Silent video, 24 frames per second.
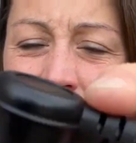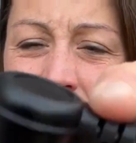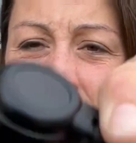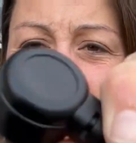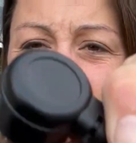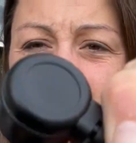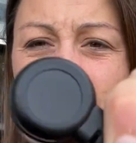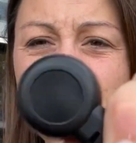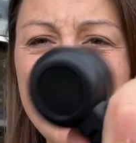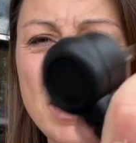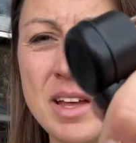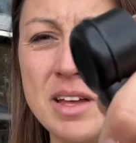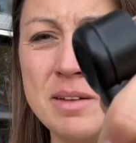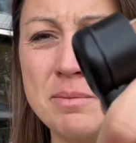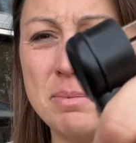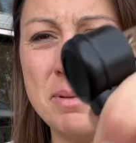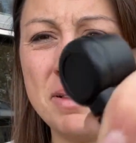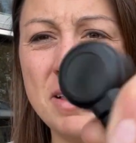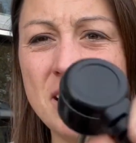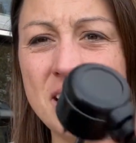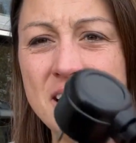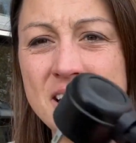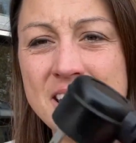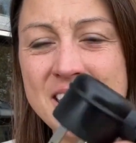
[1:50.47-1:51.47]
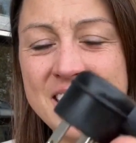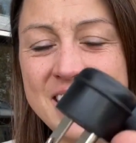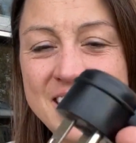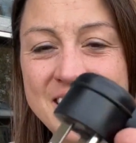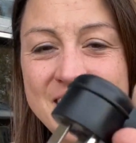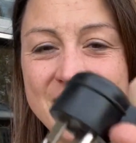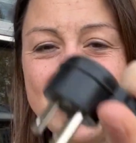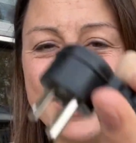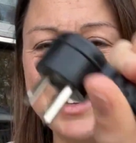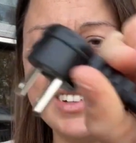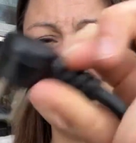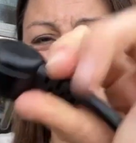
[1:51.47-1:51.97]
outlet plug
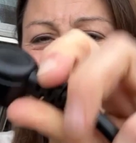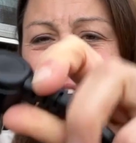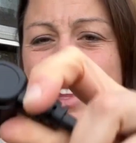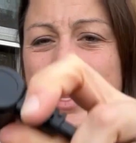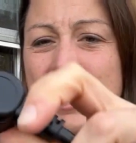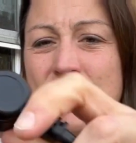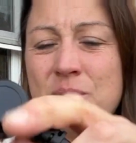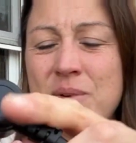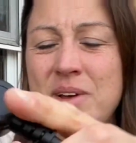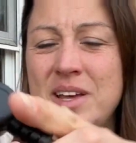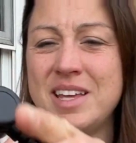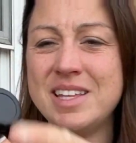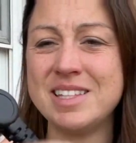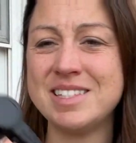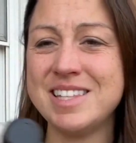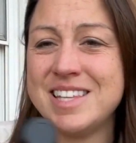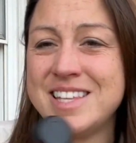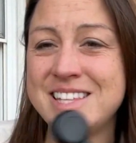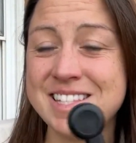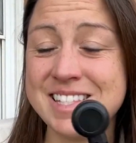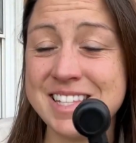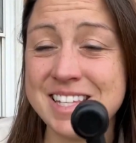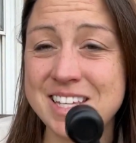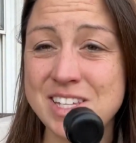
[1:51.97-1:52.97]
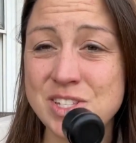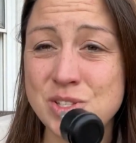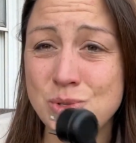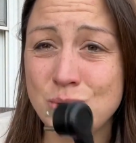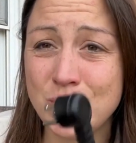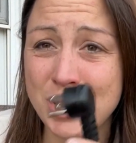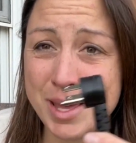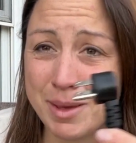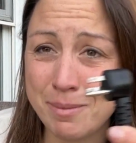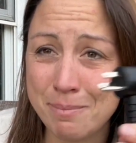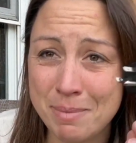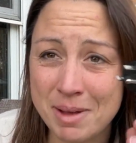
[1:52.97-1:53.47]
here, so that way it's easy to
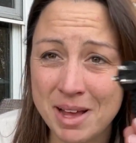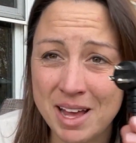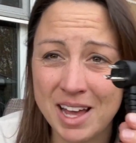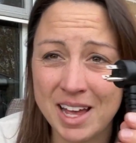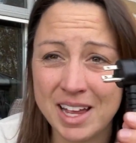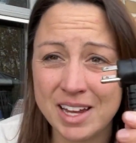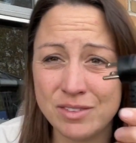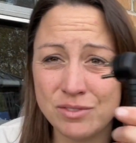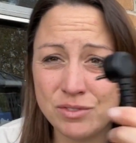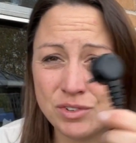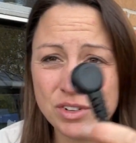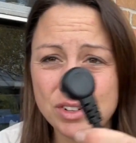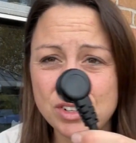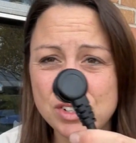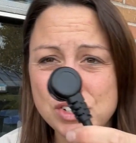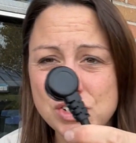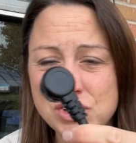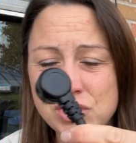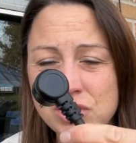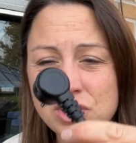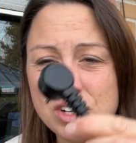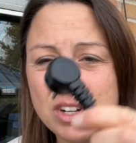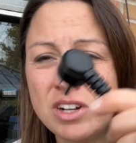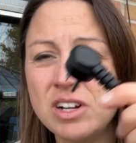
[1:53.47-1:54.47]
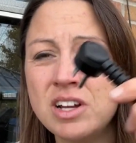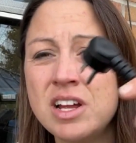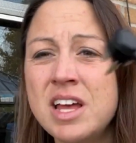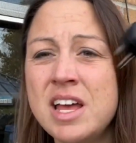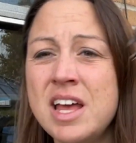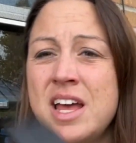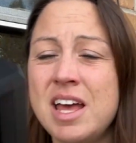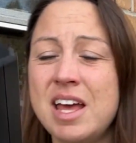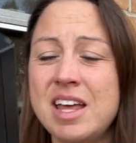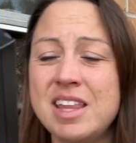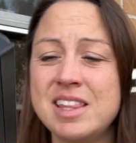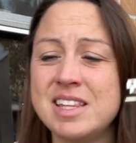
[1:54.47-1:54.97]
get behind furniture.
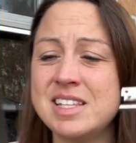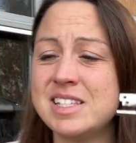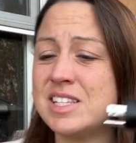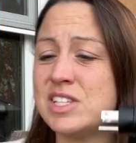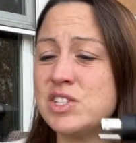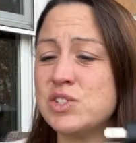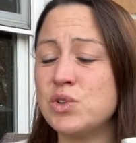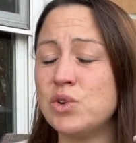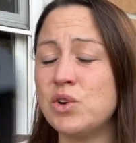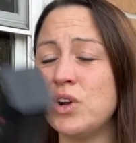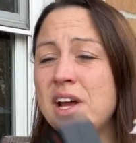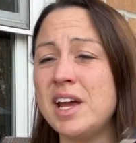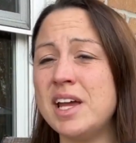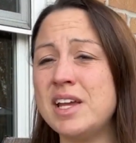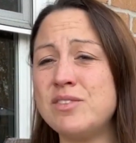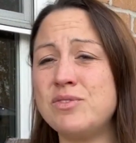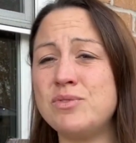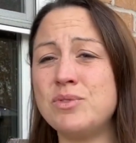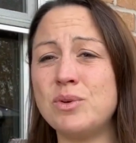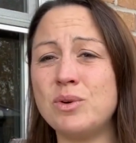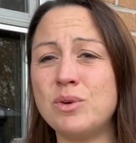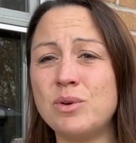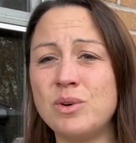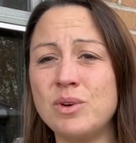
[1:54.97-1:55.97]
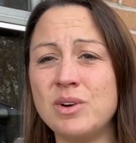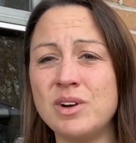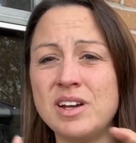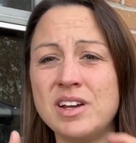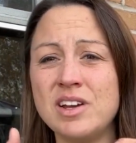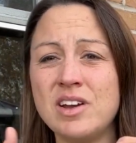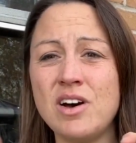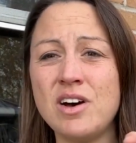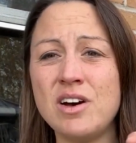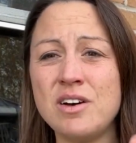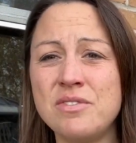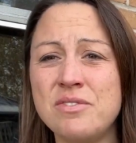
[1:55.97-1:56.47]
And this is great for an
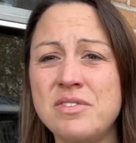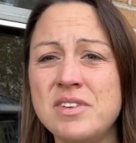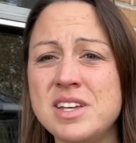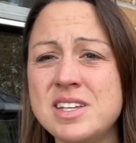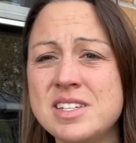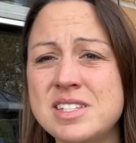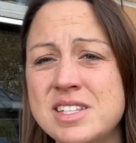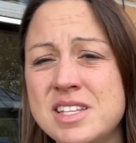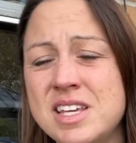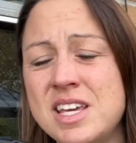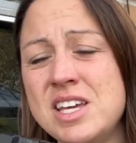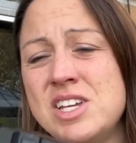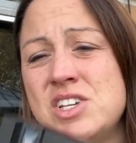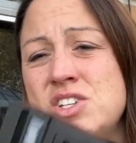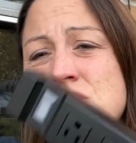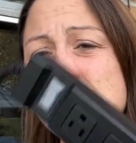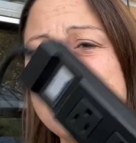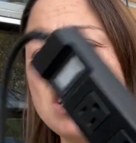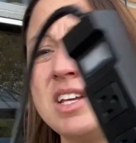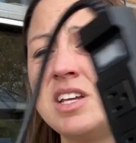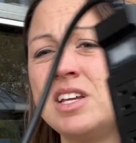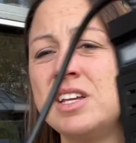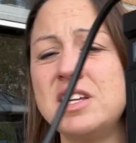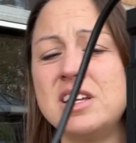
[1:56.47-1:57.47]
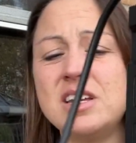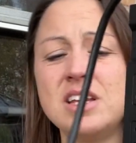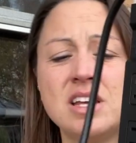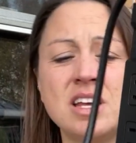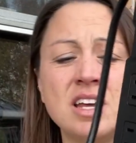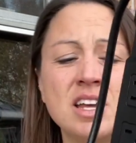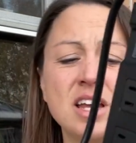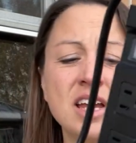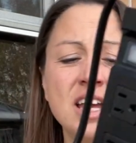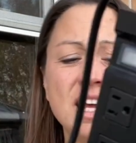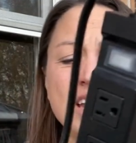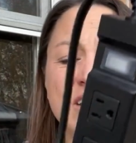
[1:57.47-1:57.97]
office, kitchen,
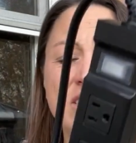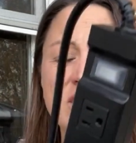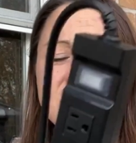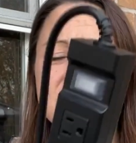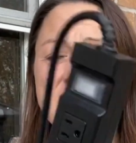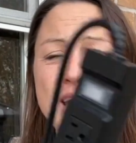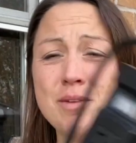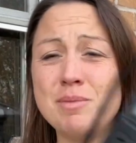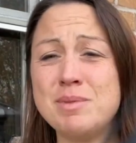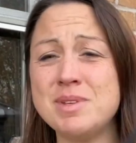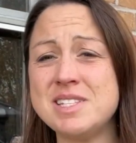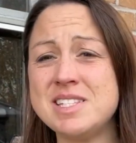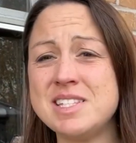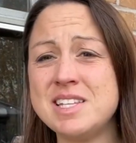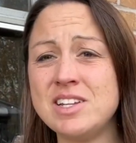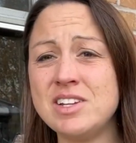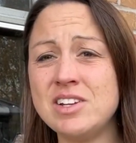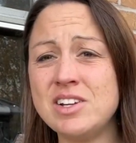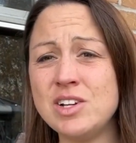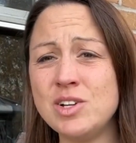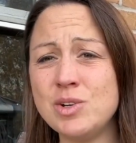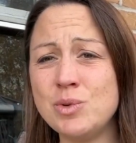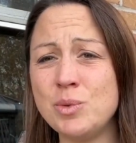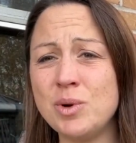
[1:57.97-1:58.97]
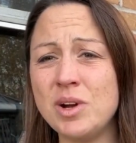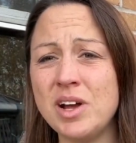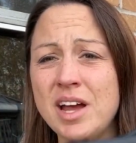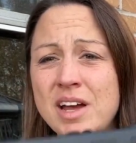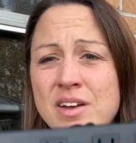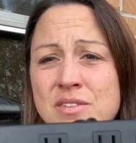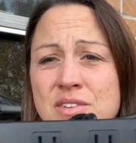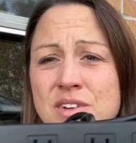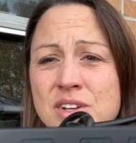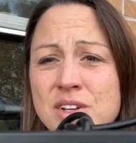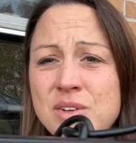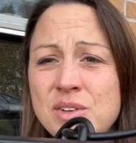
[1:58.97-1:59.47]
entertainment center,
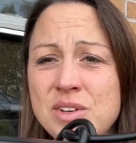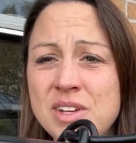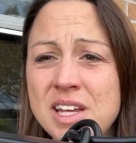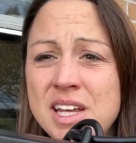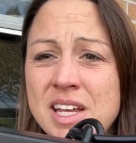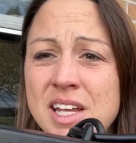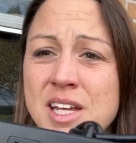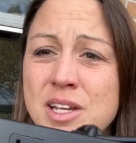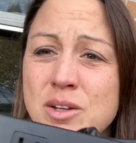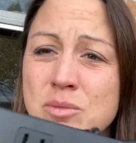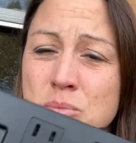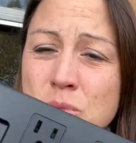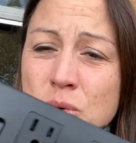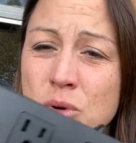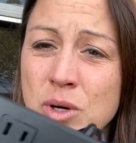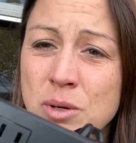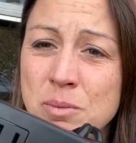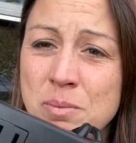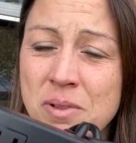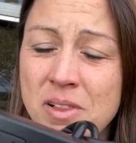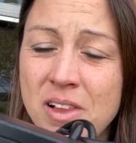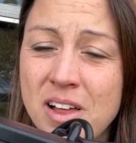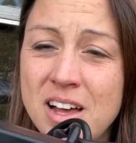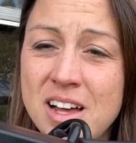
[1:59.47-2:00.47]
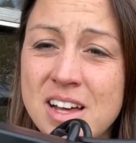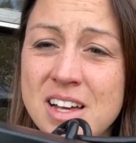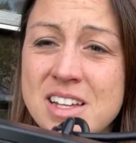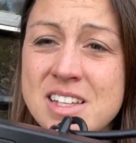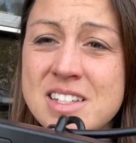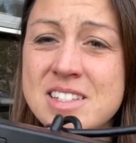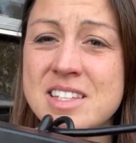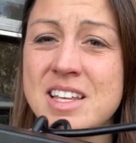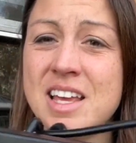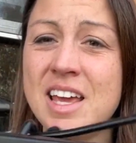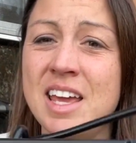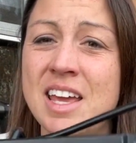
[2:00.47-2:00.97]
wherever you need more
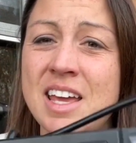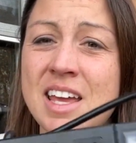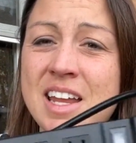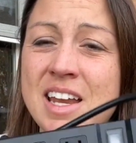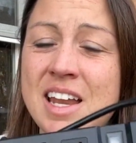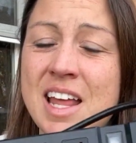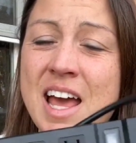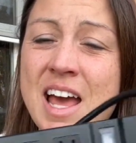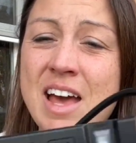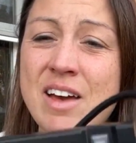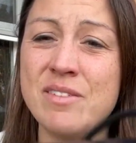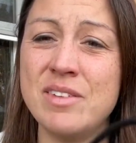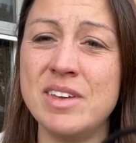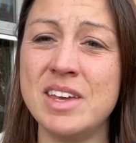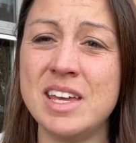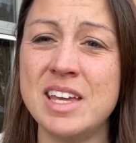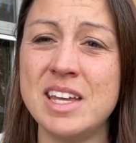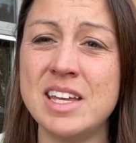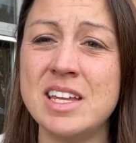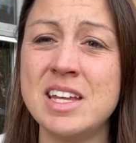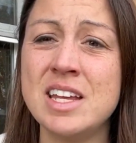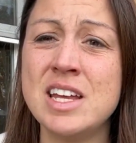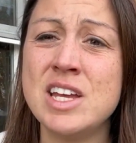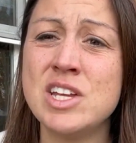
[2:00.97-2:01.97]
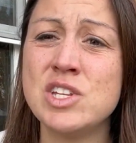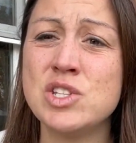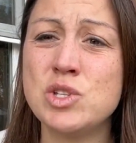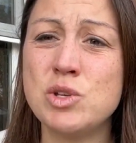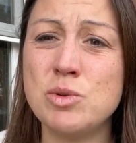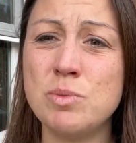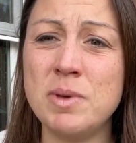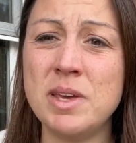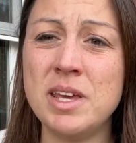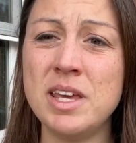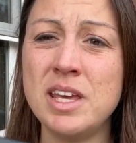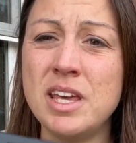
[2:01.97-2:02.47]
plugs, and having it to
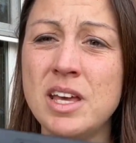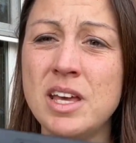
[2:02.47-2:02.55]
be